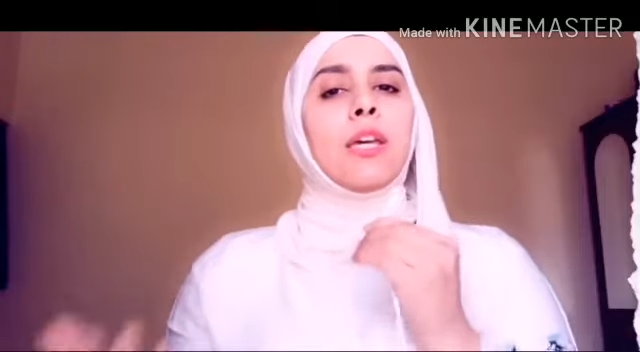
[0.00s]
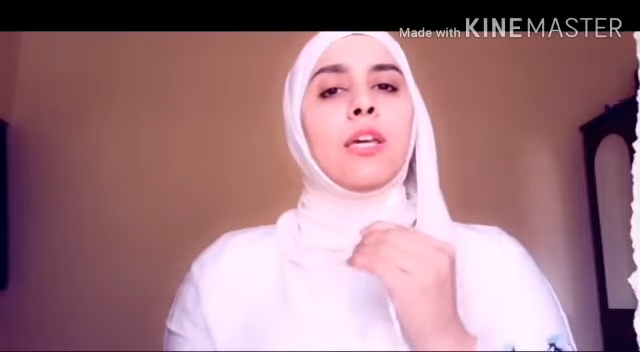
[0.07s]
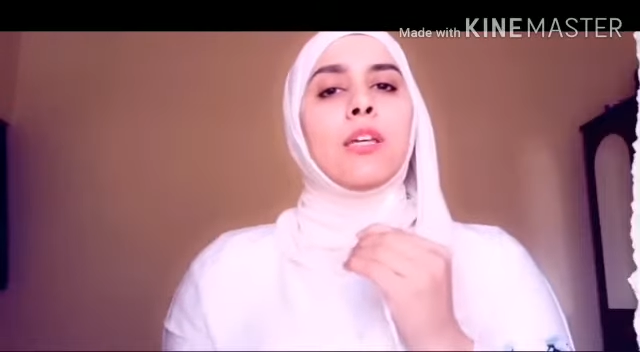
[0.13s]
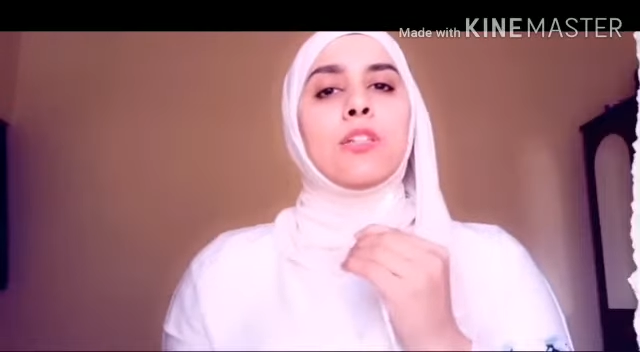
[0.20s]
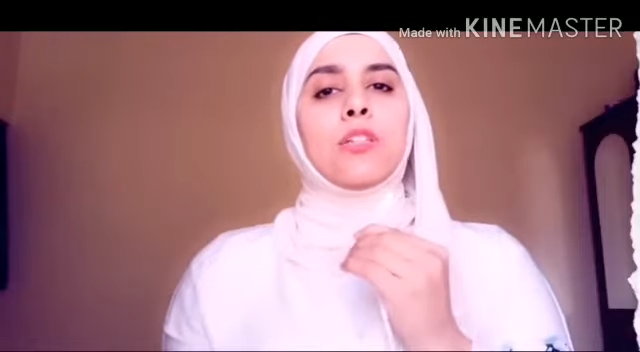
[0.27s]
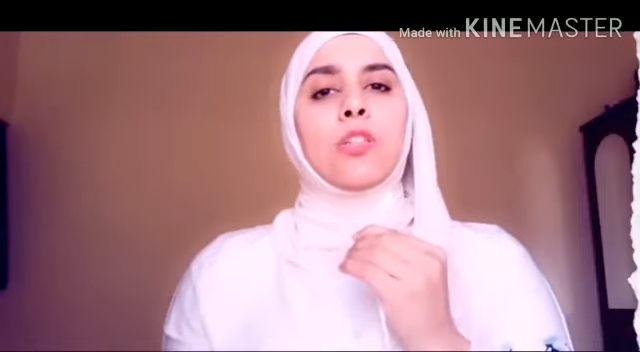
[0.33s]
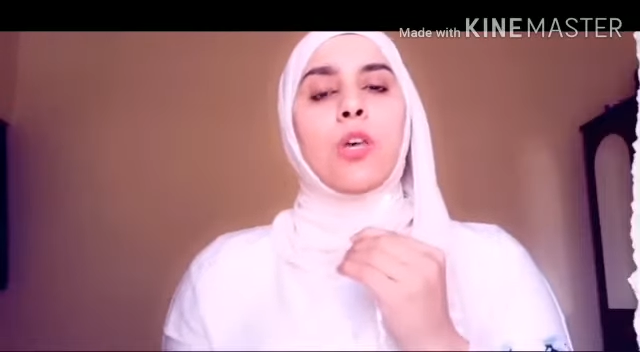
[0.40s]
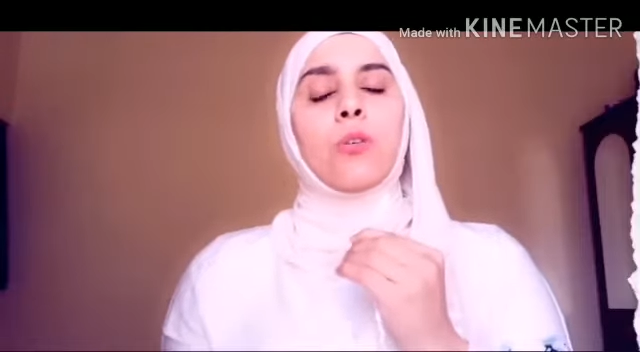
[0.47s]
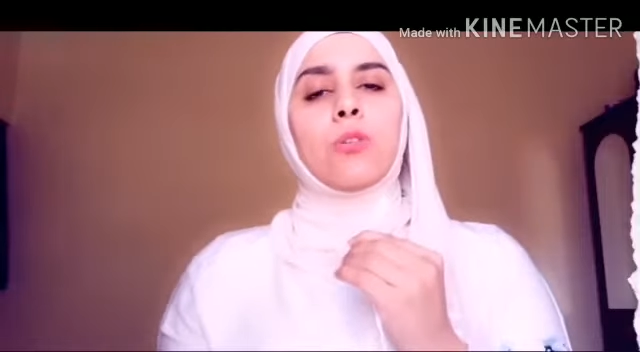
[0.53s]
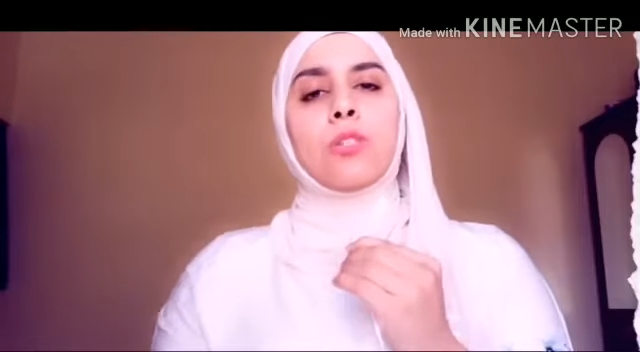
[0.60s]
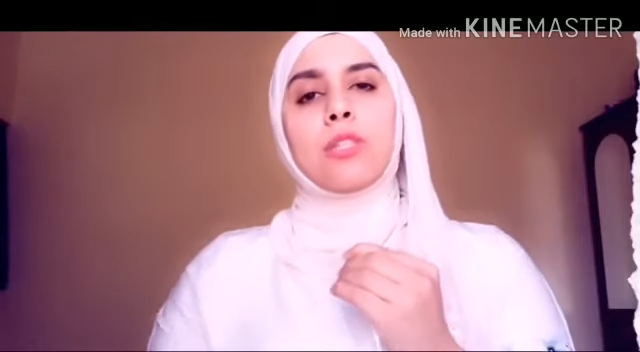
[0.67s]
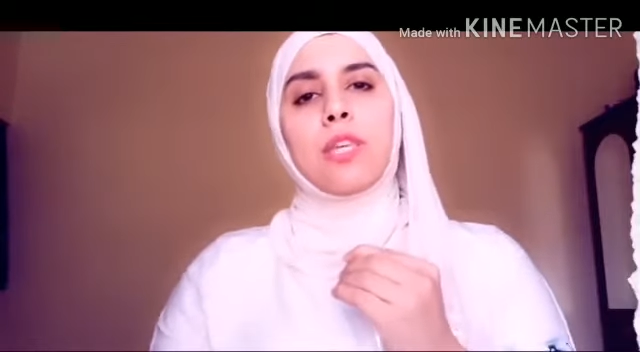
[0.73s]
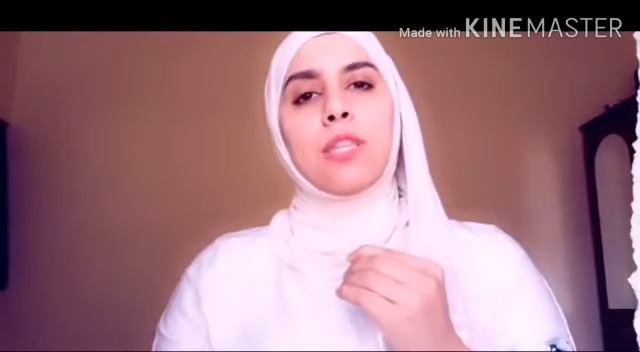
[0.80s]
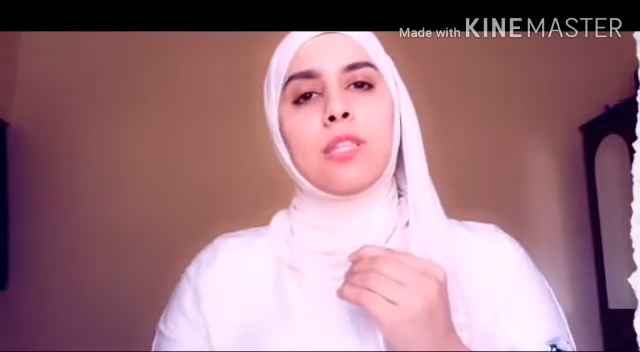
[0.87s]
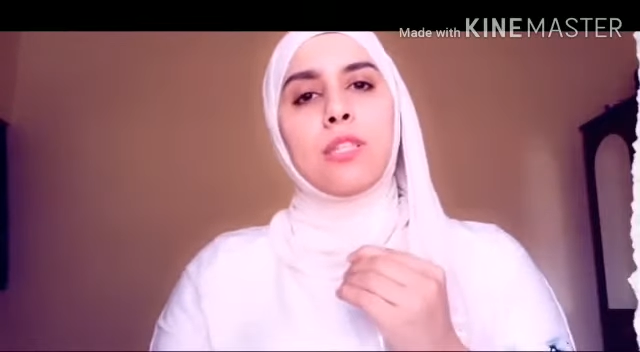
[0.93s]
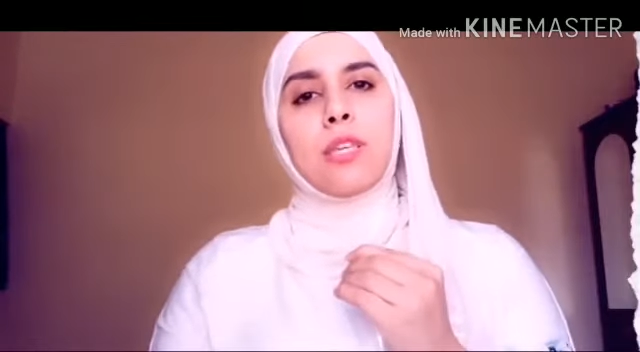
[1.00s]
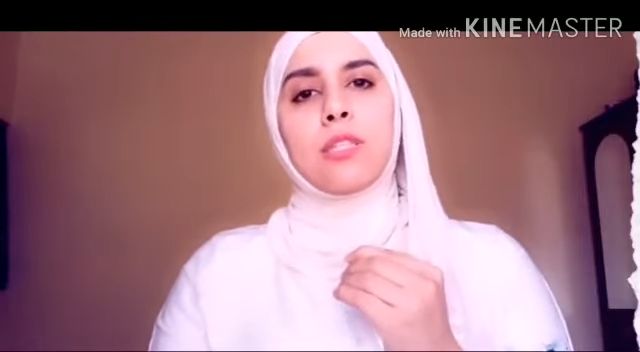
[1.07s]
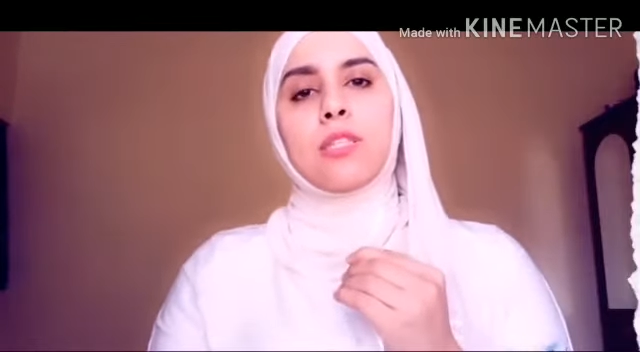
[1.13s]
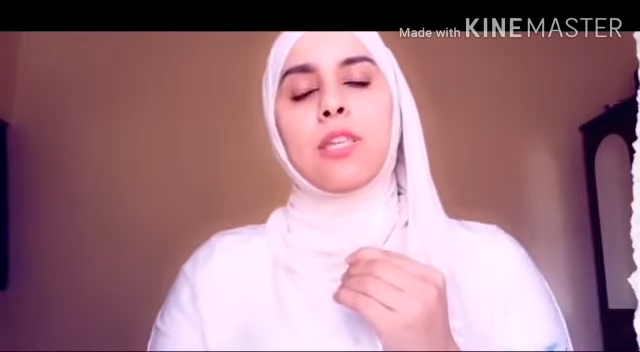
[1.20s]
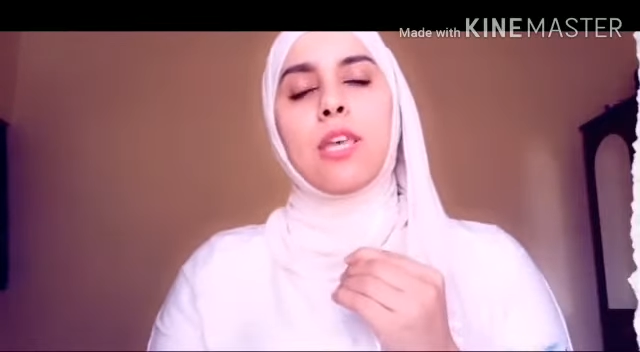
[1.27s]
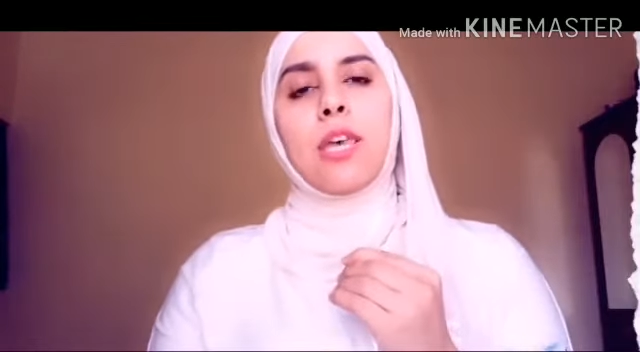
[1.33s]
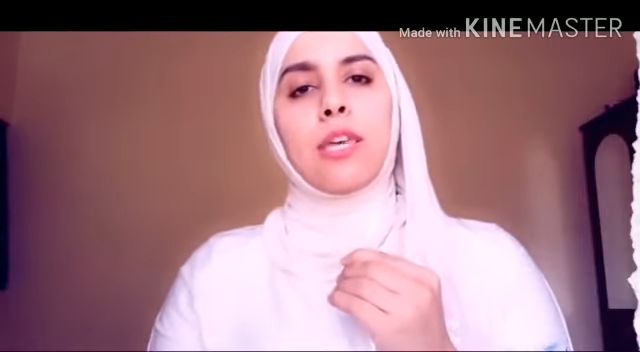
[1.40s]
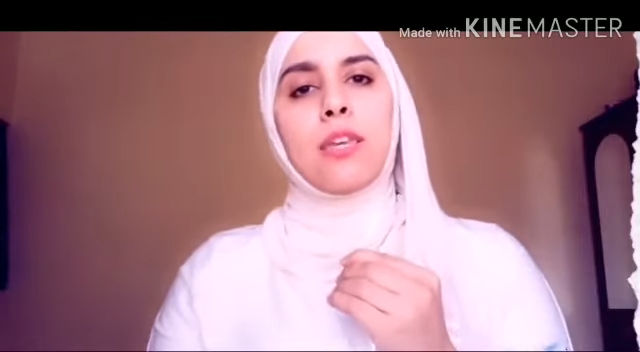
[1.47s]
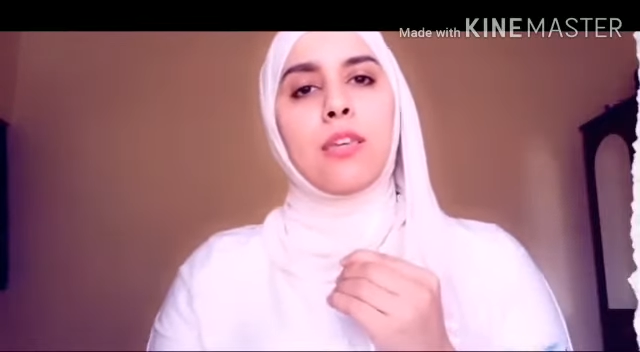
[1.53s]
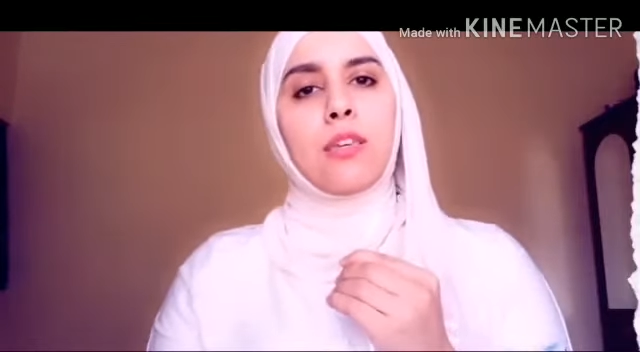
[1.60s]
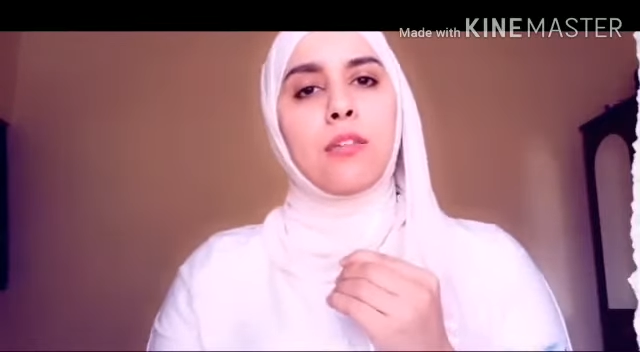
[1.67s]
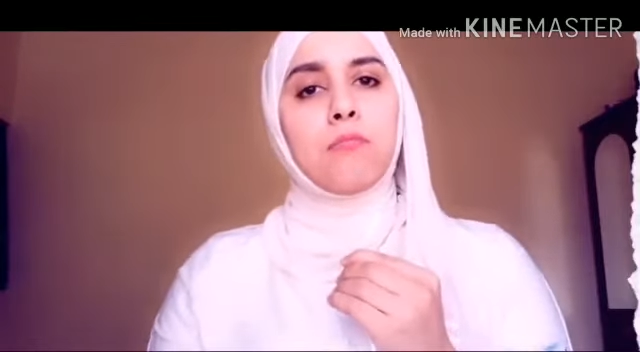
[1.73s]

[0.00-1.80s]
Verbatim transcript: So in sentence A,